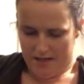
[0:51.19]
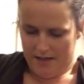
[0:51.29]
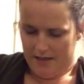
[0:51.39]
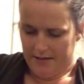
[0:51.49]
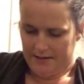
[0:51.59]

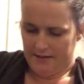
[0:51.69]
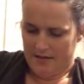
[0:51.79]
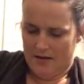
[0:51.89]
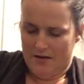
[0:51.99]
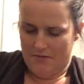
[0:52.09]

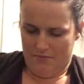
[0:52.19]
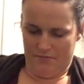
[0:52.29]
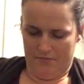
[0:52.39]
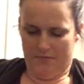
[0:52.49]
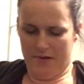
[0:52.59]
is
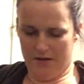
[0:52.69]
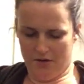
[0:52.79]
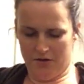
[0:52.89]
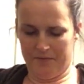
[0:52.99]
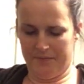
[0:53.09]
in
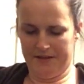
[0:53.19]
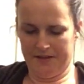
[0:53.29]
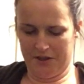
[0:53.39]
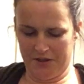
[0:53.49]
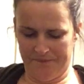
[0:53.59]
a good
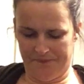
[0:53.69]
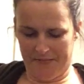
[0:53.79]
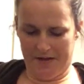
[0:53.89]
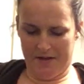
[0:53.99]
position.